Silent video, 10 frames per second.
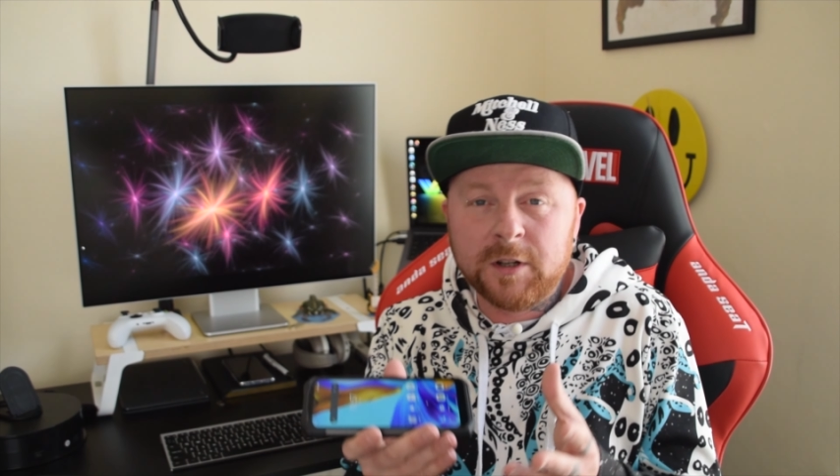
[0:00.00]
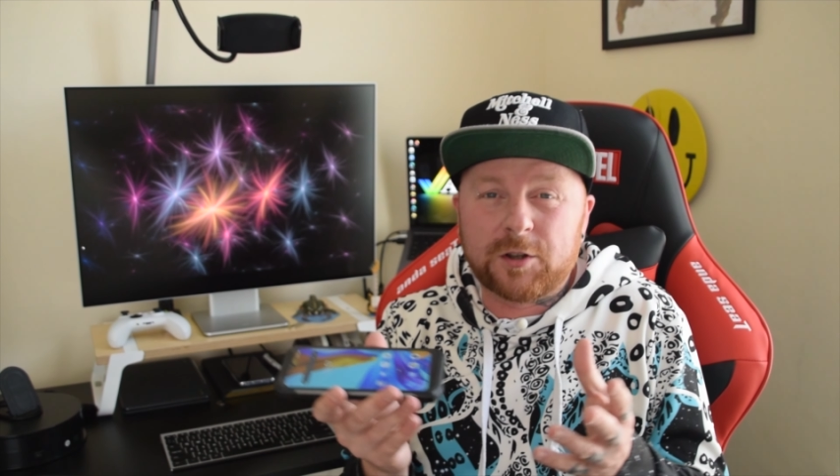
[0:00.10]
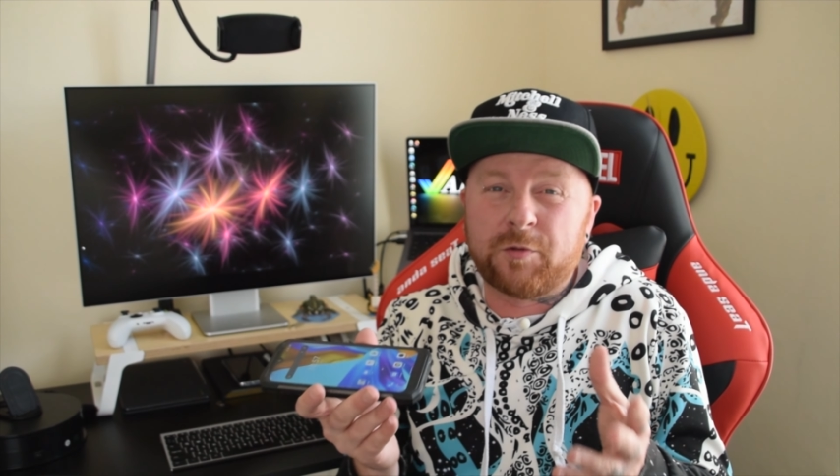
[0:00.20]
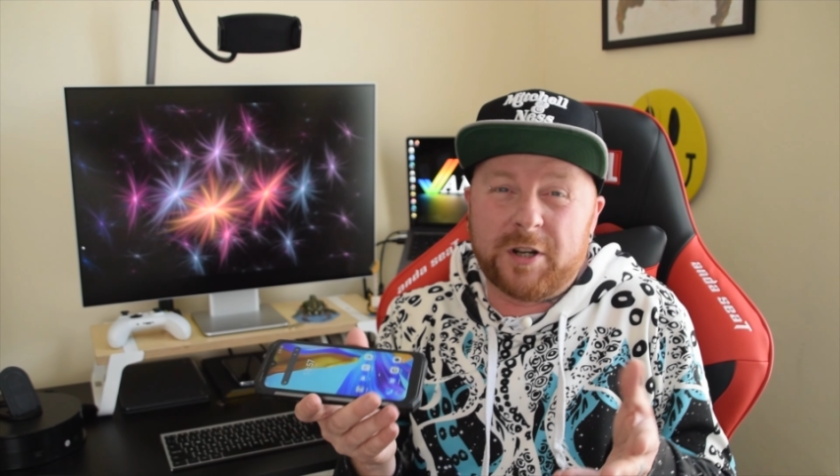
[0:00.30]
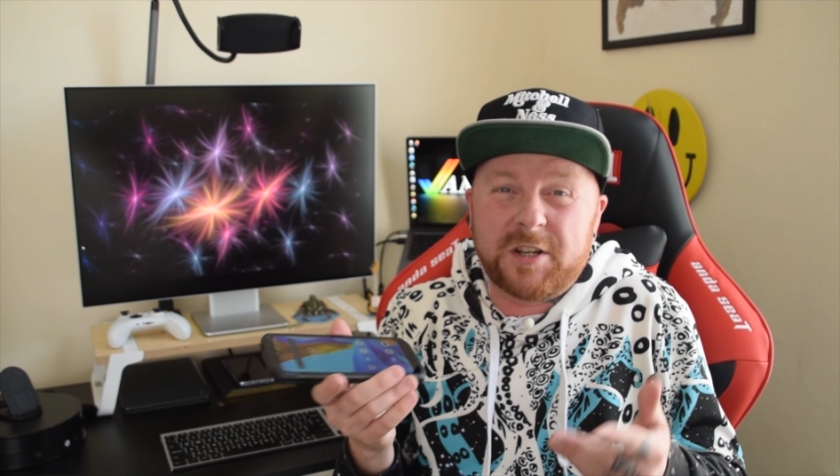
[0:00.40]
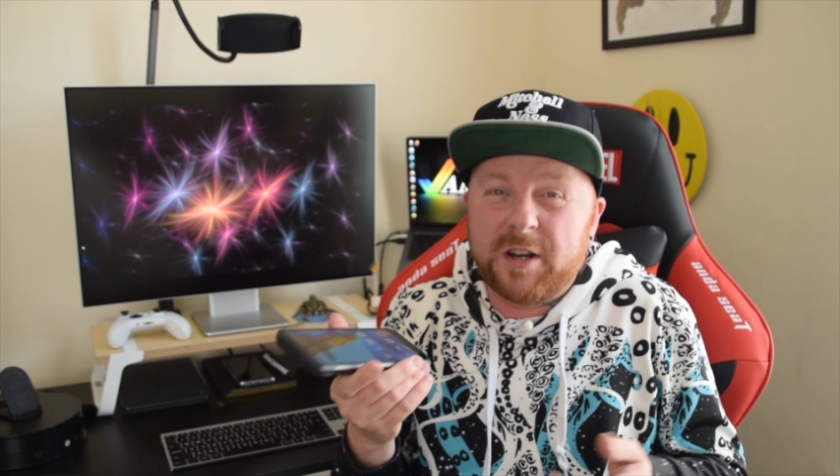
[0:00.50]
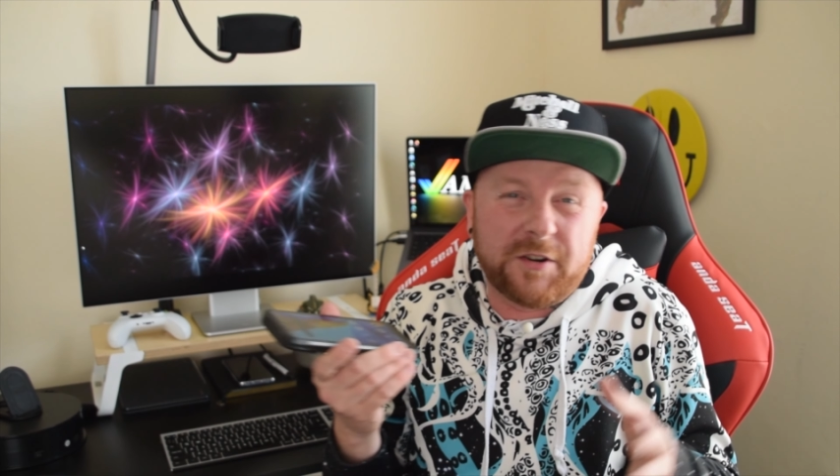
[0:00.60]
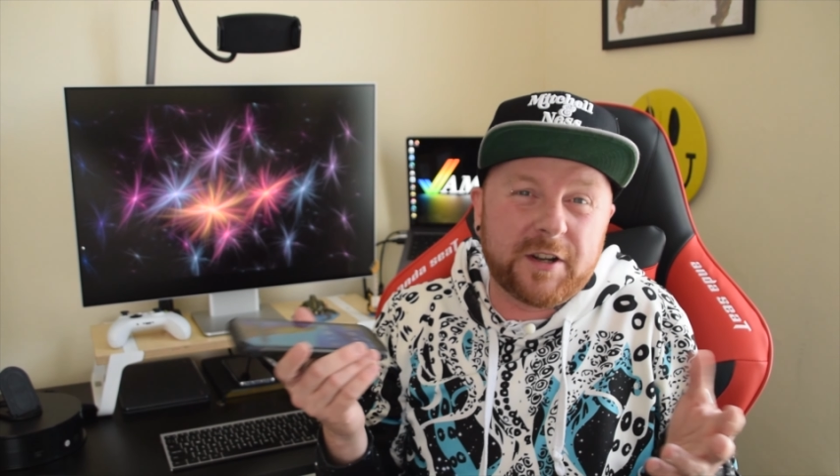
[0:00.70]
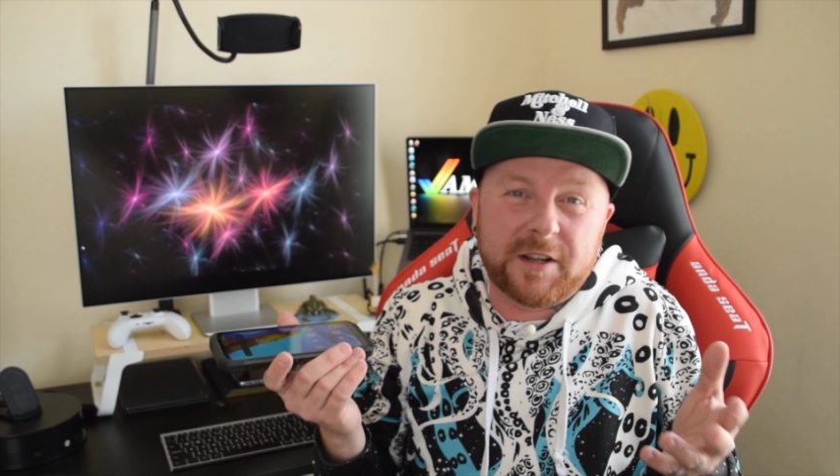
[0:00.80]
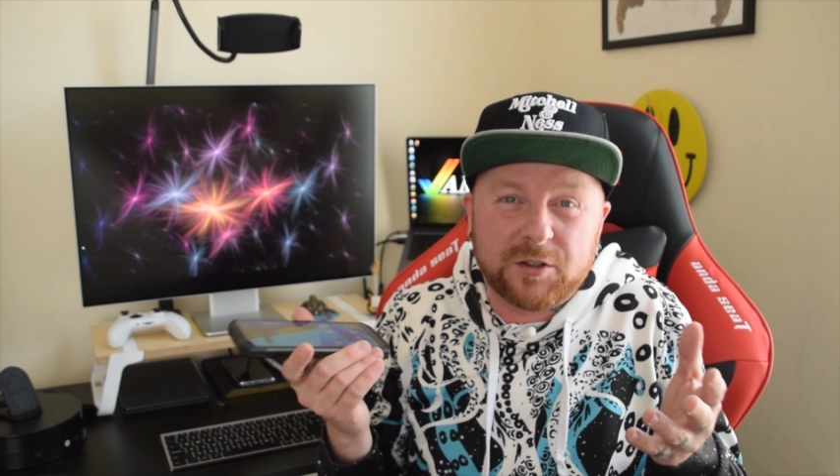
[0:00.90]
the
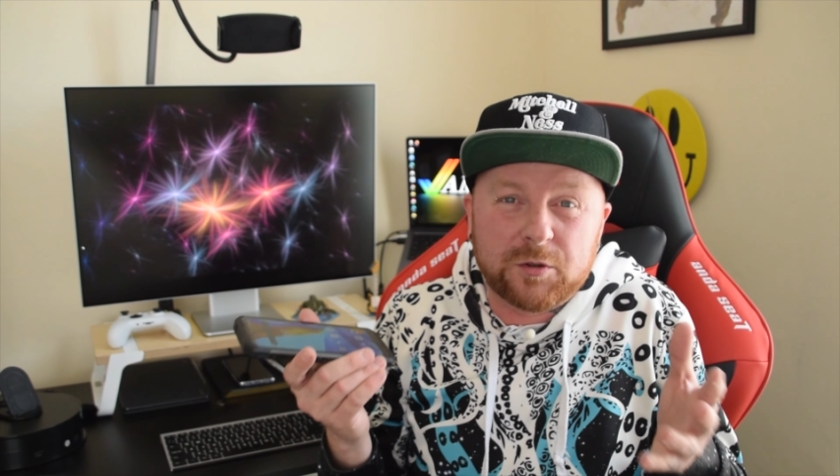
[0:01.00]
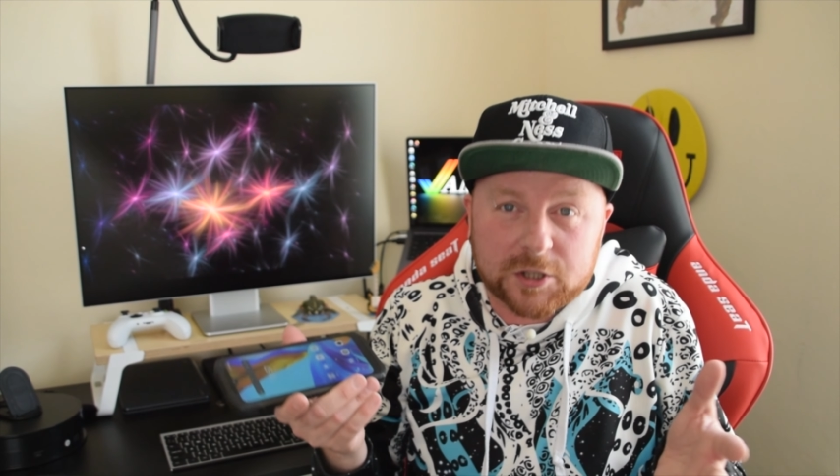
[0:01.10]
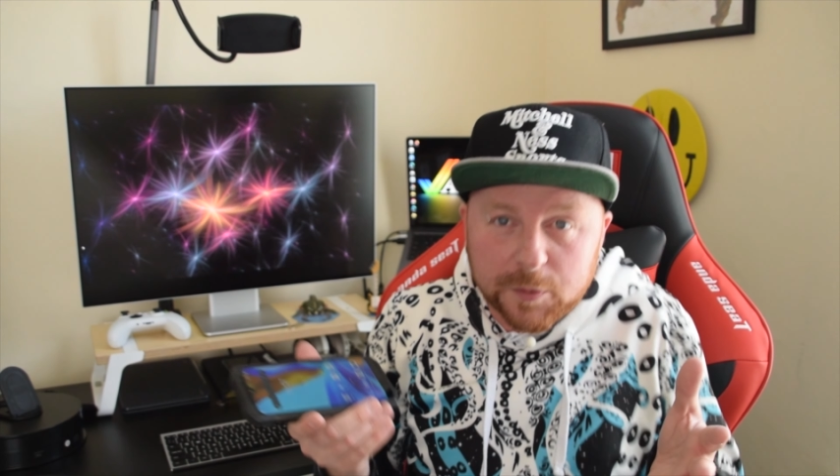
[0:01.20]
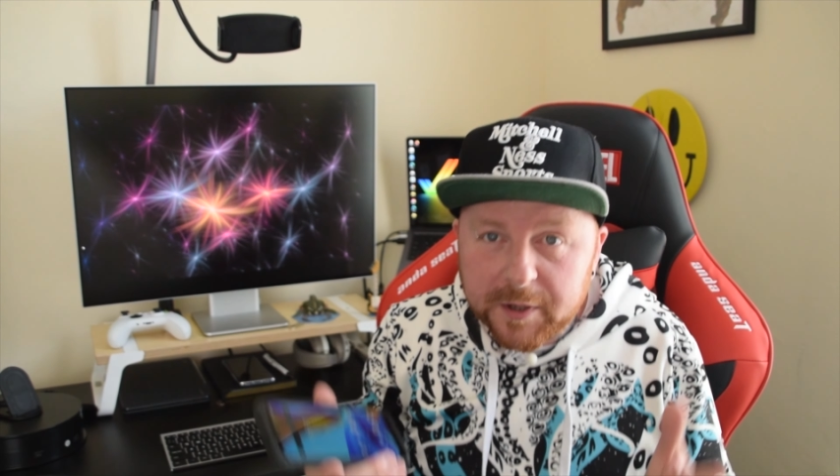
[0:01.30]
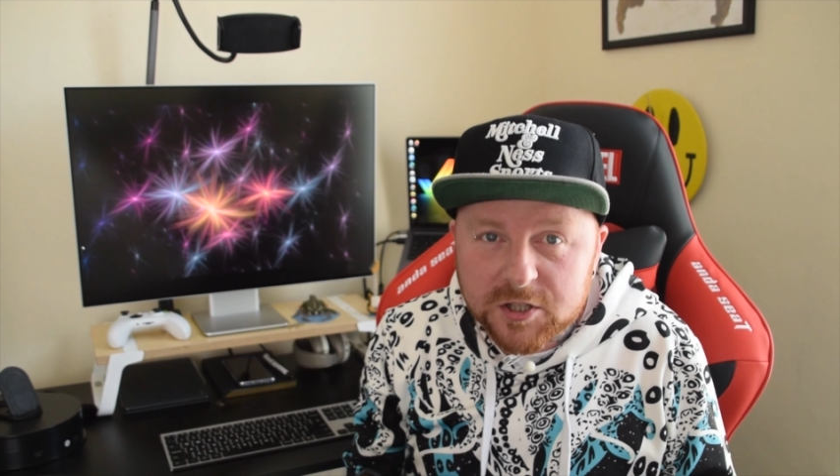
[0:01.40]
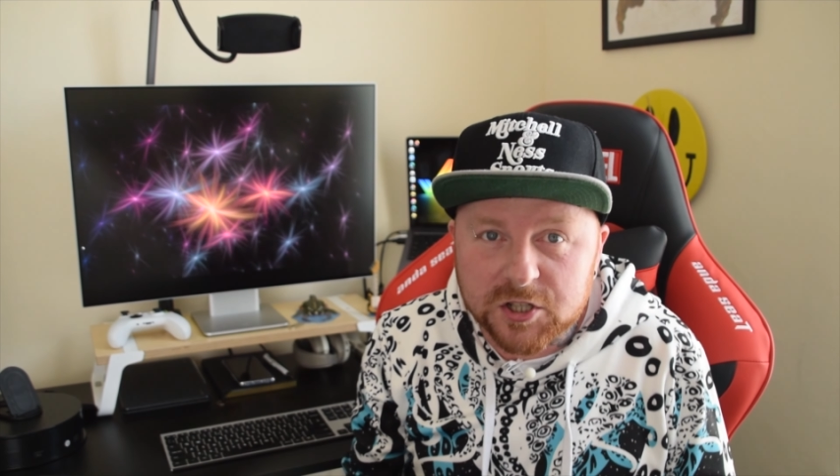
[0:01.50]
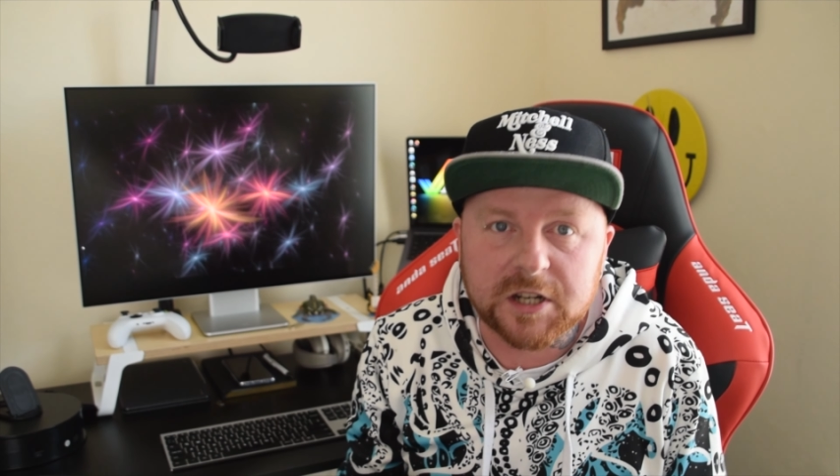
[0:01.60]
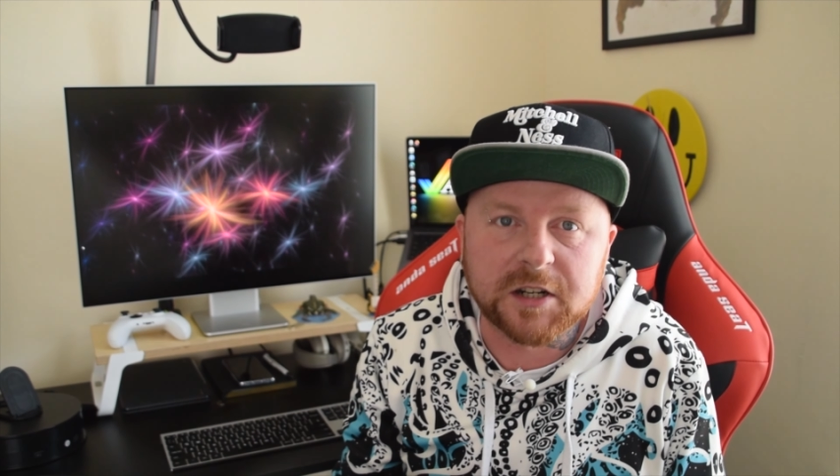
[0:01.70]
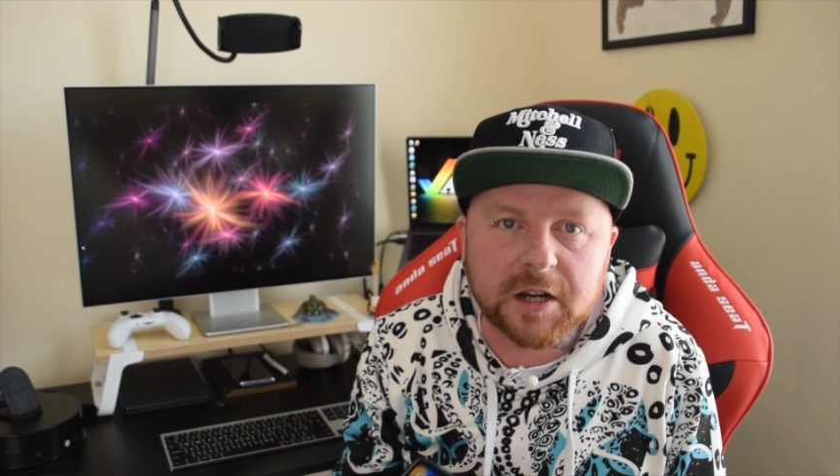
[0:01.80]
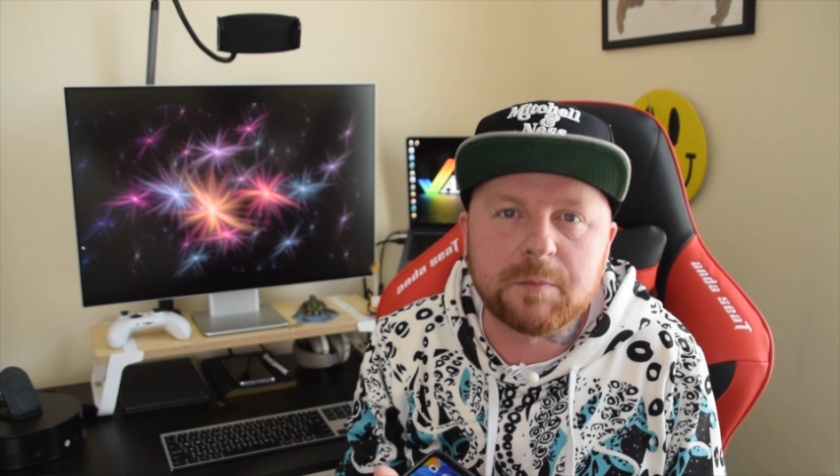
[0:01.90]
criteria you'd expect to see
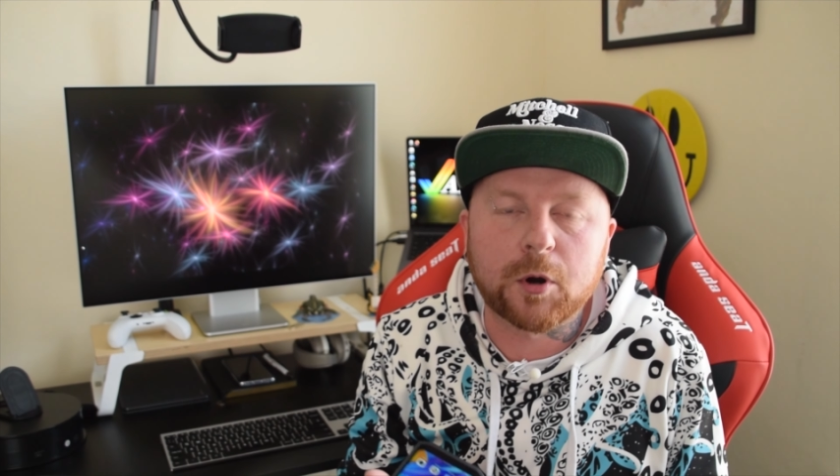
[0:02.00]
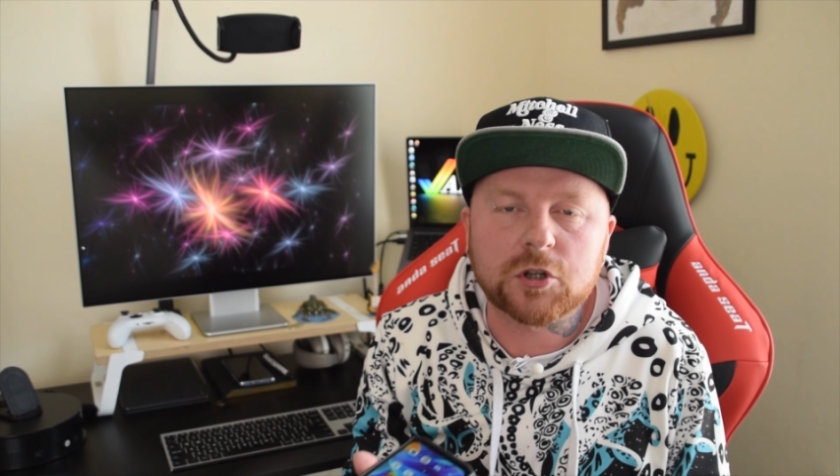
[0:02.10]
in any bog